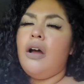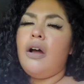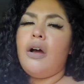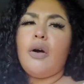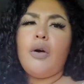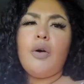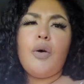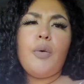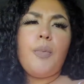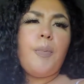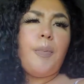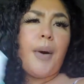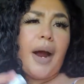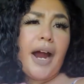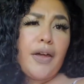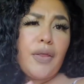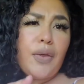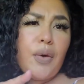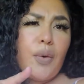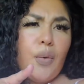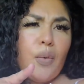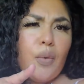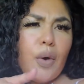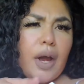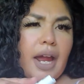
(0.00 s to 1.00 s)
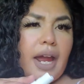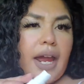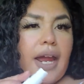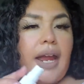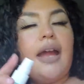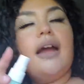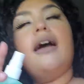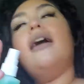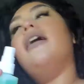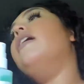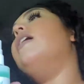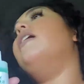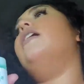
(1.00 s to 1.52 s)
oh by the
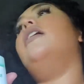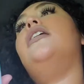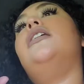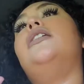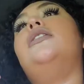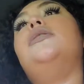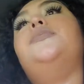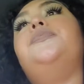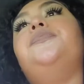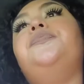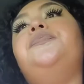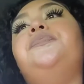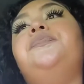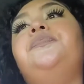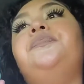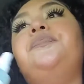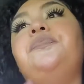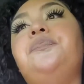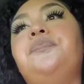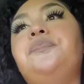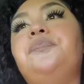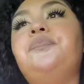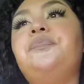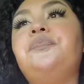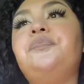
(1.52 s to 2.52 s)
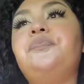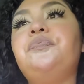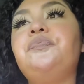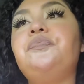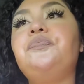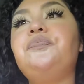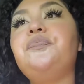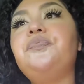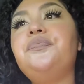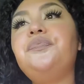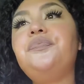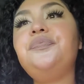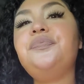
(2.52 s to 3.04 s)
way um
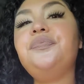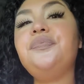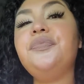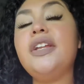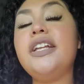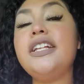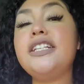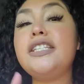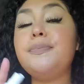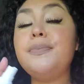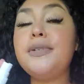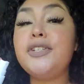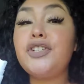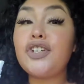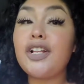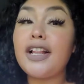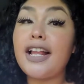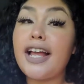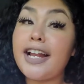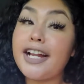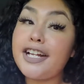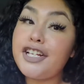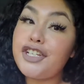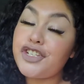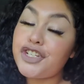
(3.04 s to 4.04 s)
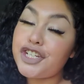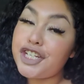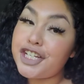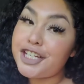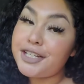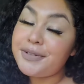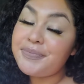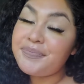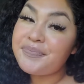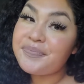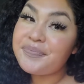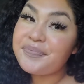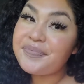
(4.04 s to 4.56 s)
it's Michelana G.
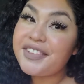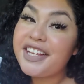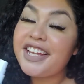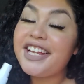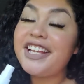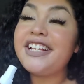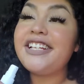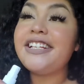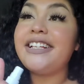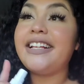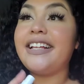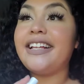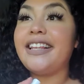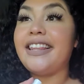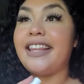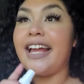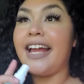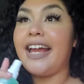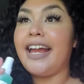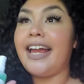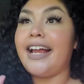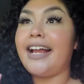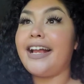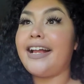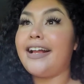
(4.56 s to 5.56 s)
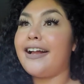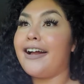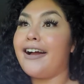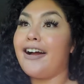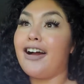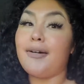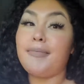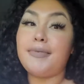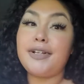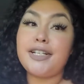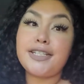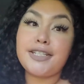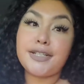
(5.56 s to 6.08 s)
Like,
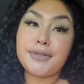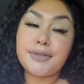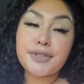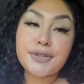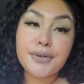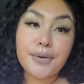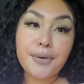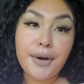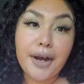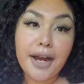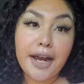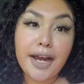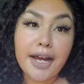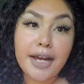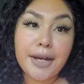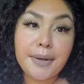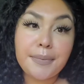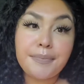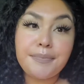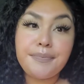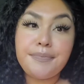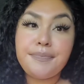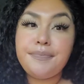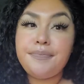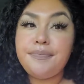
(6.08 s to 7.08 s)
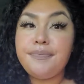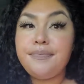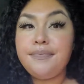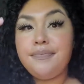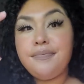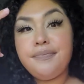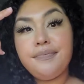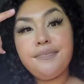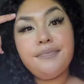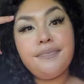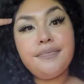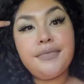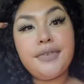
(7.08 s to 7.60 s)
comment, subscribe.
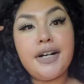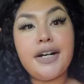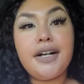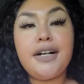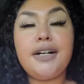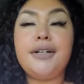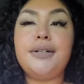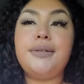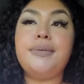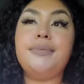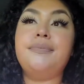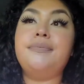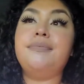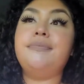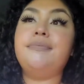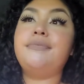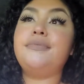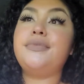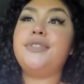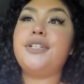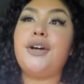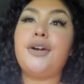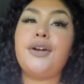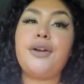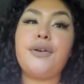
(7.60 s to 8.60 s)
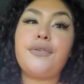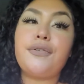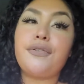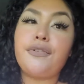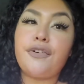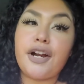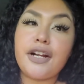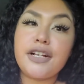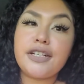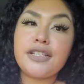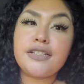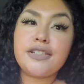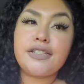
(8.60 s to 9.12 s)
Um, tell your
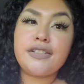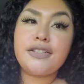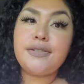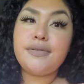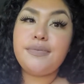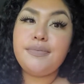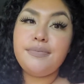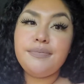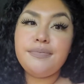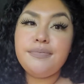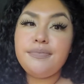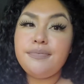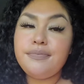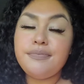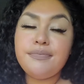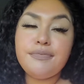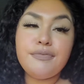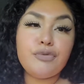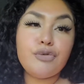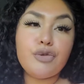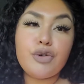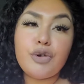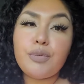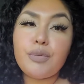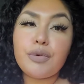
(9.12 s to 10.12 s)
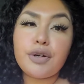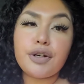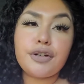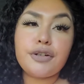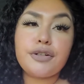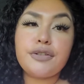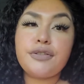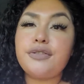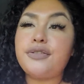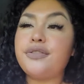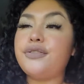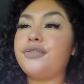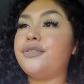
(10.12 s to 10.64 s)
friends
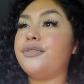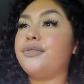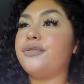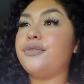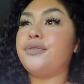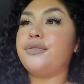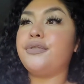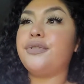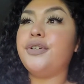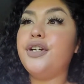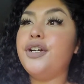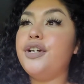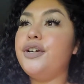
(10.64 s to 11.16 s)
rumors or